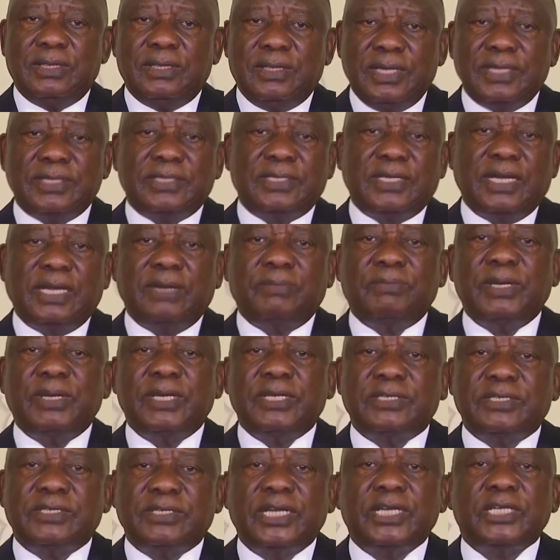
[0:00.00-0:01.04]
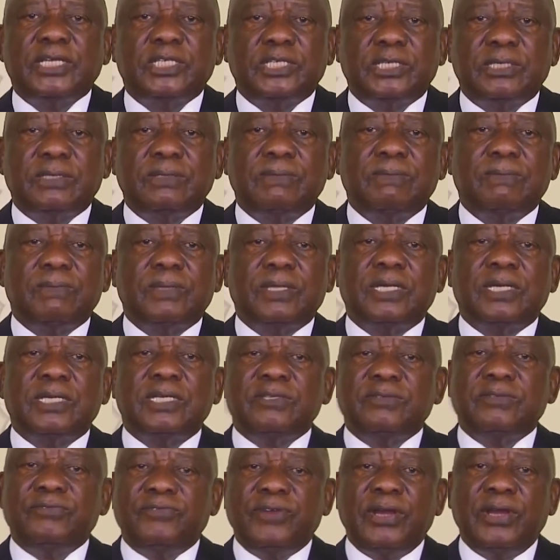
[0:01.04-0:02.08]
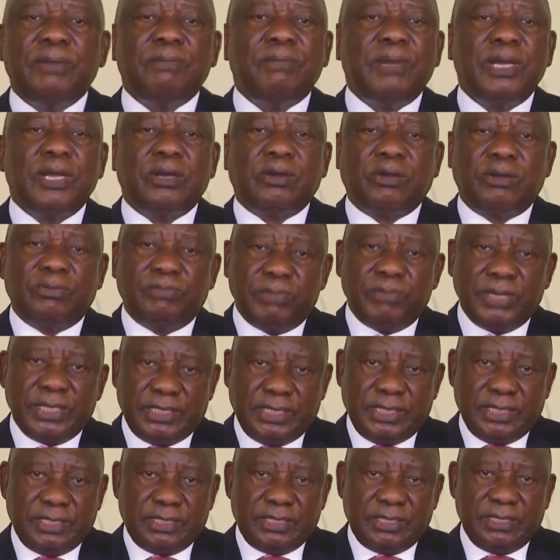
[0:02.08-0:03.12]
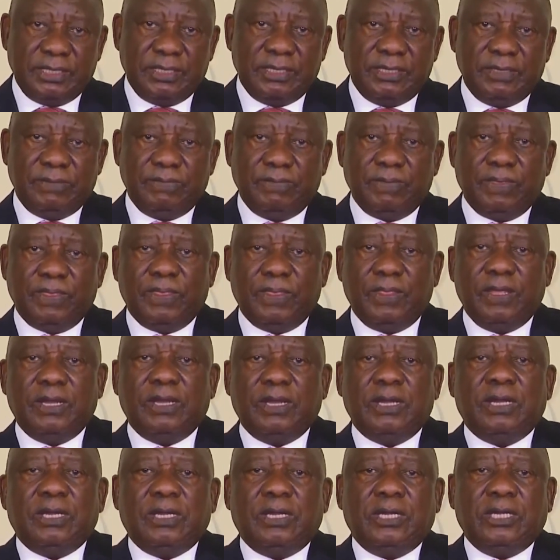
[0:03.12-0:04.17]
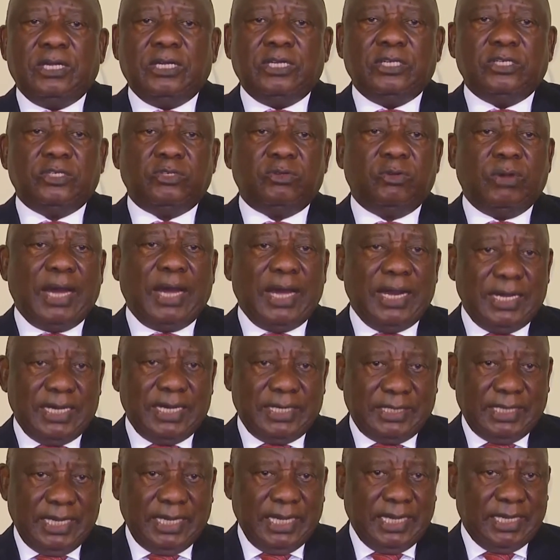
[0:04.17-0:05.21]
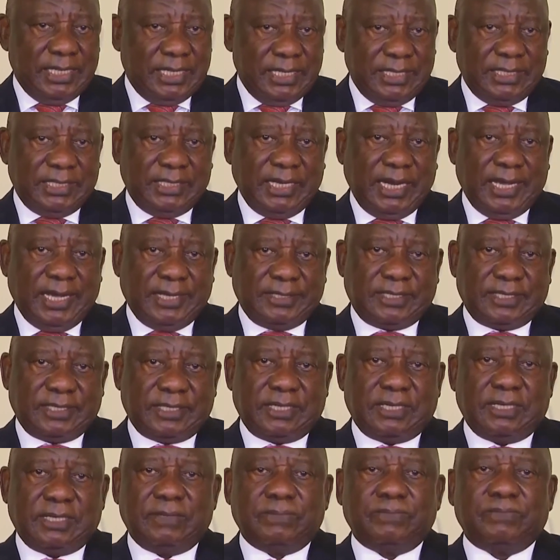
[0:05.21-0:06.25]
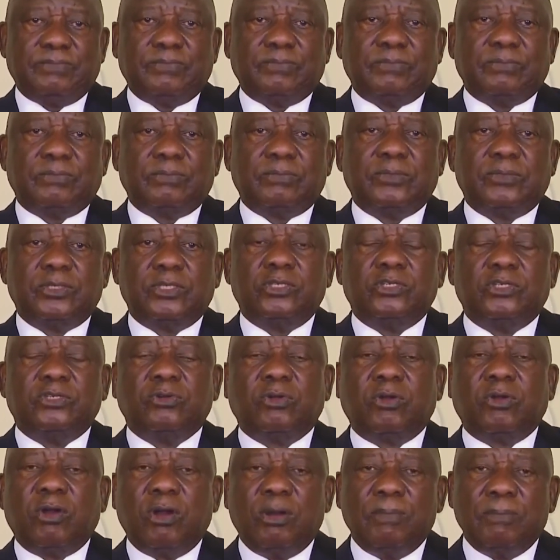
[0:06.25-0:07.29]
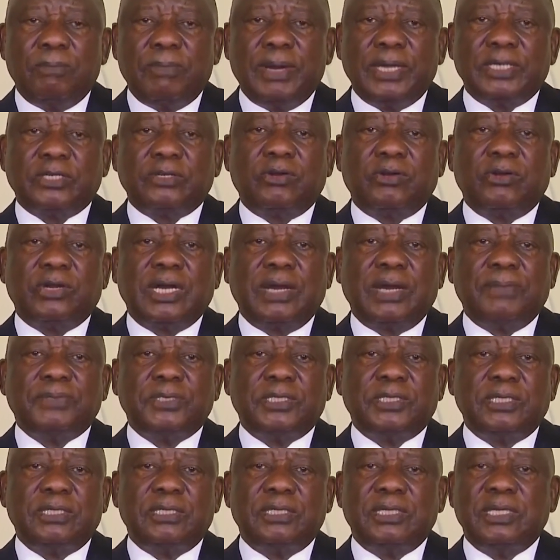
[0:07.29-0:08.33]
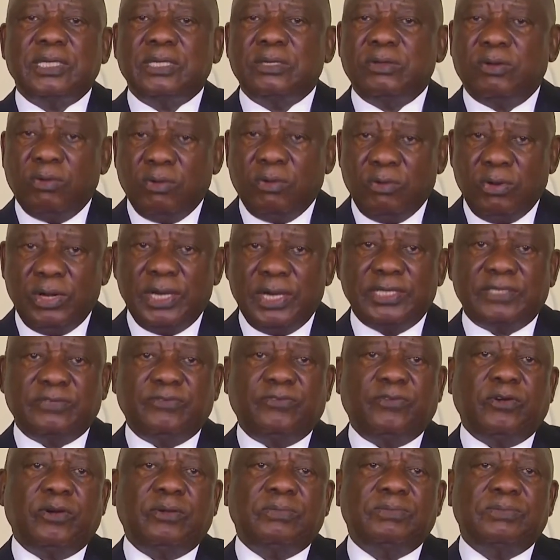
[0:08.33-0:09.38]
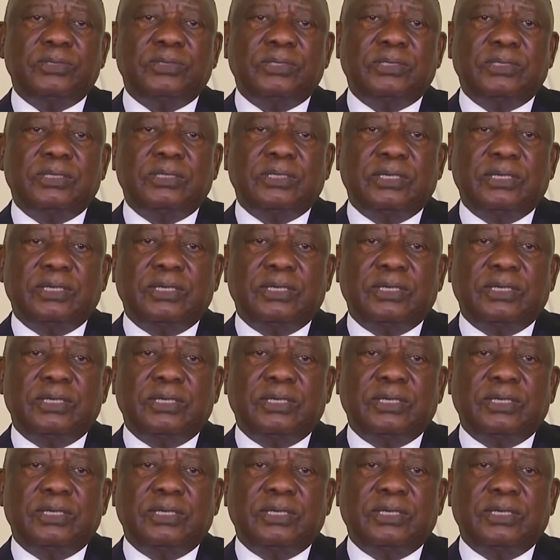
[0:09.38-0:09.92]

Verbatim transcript: This administration is firmly committed to undertake this task, to combat corruption in all its forms